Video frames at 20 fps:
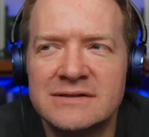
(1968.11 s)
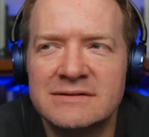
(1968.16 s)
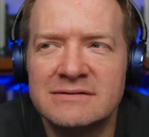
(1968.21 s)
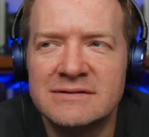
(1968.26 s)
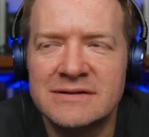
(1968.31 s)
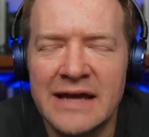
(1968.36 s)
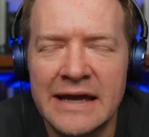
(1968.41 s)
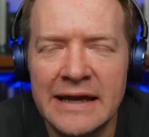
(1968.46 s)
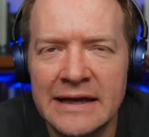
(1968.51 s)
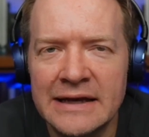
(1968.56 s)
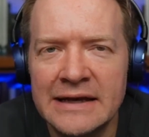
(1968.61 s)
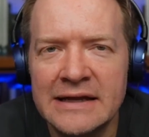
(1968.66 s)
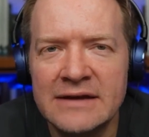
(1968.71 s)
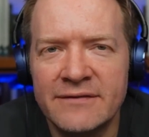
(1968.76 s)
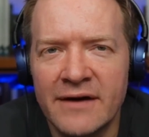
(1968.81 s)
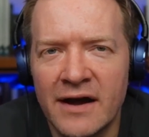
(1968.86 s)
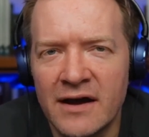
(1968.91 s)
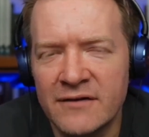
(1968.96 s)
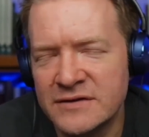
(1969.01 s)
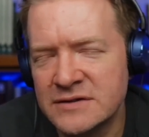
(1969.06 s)
take a leaf
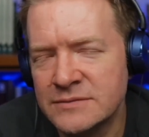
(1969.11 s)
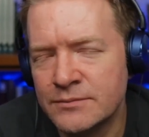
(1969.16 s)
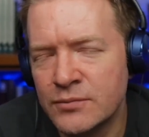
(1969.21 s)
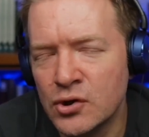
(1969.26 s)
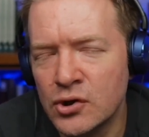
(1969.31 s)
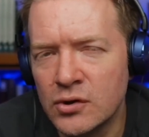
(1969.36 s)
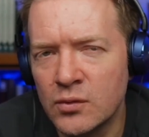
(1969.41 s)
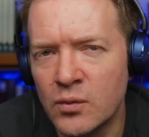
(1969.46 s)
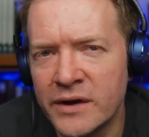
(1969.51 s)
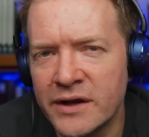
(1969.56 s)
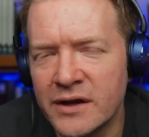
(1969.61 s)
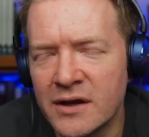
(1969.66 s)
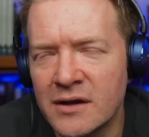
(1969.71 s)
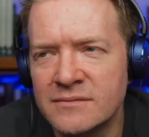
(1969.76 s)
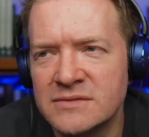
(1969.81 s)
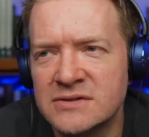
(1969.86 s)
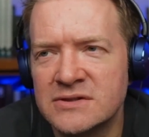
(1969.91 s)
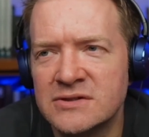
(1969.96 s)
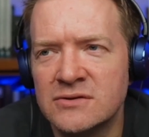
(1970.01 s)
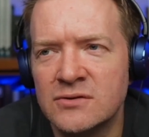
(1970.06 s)
out of his book when it
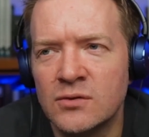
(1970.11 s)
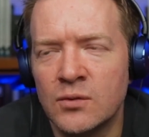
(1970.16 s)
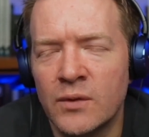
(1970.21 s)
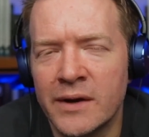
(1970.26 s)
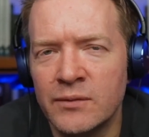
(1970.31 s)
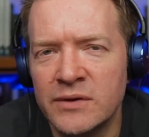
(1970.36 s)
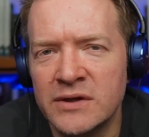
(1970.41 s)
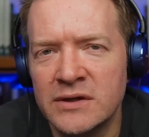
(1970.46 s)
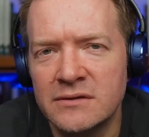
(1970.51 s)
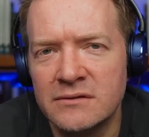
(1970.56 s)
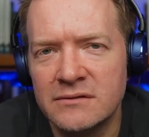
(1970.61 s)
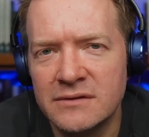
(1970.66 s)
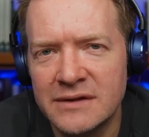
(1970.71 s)
comes to the way we